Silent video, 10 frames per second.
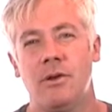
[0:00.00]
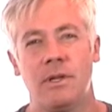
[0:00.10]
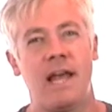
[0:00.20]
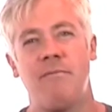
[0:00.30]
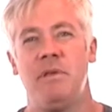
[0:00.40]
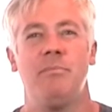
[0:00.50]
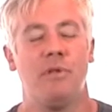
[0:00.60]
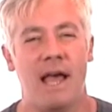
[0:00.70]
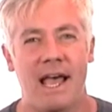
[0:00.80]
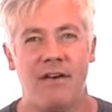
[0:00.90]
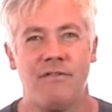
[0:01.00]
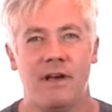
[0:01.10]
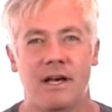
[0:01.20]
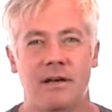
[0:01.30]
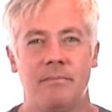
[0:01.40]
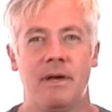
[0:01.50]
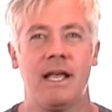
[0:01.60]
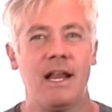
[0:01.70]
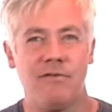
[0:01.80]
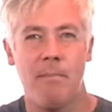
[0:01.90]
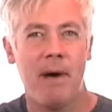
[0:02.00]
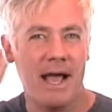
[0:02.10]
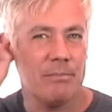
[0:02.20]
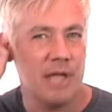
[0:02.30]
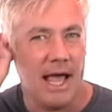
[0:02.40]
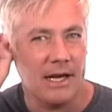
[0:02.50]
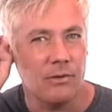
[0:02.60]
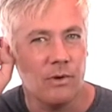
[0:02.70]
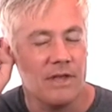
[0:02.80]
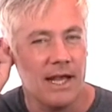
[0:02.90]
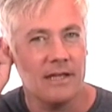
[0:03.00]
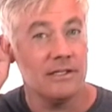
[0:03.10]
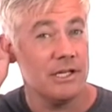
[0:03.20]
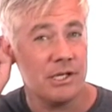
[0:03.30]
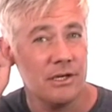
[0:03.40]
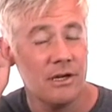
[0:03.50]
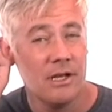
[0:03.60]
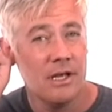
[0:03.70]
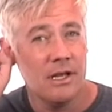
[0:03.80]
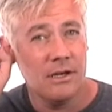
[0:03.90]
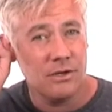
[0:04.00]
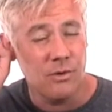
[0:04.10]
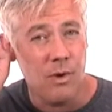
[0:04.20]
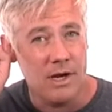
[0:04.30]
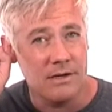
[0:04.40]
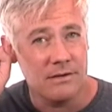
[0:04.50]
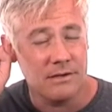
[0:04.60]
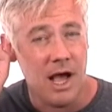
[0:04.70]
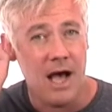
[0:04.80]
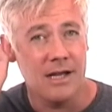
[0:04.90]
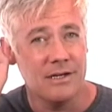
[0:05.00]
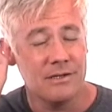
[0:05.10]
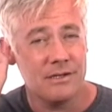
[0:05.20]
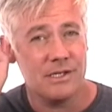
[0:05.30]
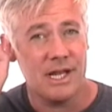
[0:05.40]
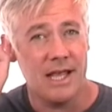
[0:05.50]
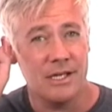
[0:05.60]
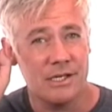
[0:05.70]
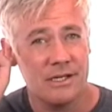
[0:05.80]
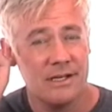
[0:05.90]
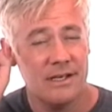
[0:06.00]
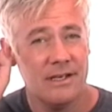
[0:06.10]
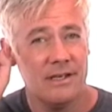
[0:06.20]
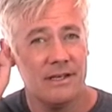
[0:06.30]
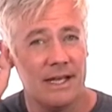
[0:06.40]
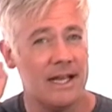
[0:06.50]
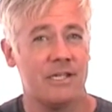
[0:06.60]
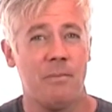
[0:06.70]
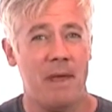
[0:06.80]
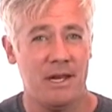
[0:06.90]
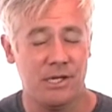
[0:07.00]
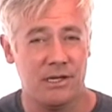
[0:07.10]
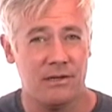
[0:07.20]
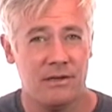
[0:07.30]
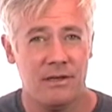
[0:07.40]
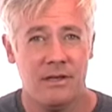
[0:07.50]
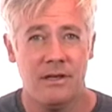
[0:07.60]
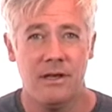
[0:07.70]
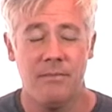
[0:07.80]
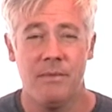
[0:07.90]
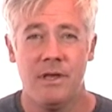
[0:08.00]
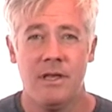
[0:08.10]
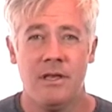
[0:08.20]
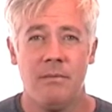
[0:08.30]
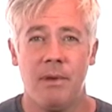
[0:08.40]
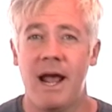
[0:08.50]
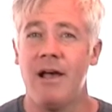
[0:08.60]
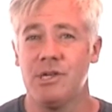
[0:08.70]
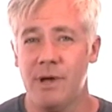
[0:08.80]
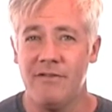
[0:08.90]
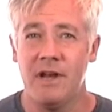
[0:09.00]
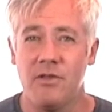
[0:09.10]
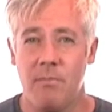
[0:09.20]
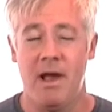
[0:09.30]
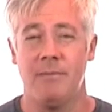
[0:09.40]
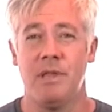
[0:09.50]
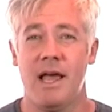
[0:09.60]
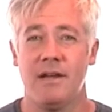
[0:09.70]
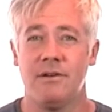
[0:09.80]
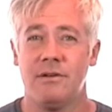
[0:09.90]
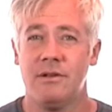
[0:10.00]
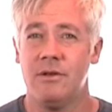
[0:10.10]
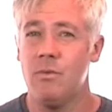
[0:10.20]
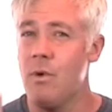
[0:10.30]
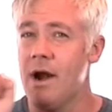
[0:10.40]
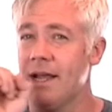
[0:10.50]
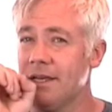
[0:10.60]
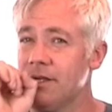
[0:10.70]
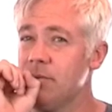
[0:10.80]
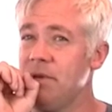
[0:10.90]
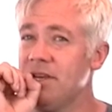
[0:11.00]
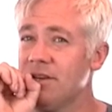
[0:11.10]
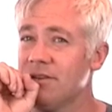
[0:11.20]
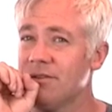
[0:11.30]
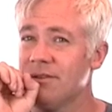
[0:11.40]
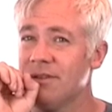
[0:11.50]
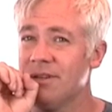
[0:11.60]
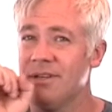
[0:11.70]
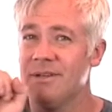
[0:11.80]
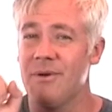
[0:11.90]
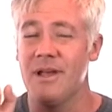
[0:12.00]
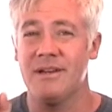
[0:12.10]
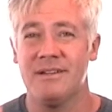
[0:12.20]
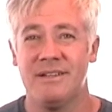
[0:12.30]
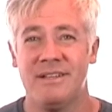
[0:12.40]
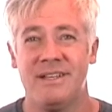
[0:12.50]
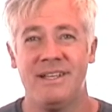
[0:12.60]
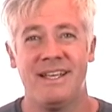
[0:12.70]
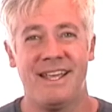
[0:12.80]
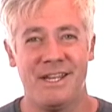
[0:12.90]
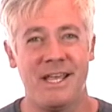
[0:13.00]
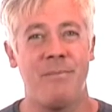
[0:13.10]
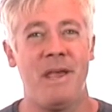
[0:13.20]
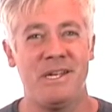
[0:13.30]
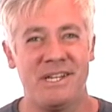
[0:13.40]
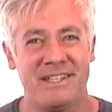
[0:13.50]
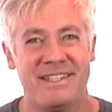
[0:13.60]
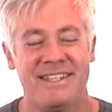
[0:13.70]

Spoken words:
a lot of people have a kind of a pipeline where they can listen to what God says, and that's amazing. But I also have another pipeline where I can speak. Right? Isn't that amazing?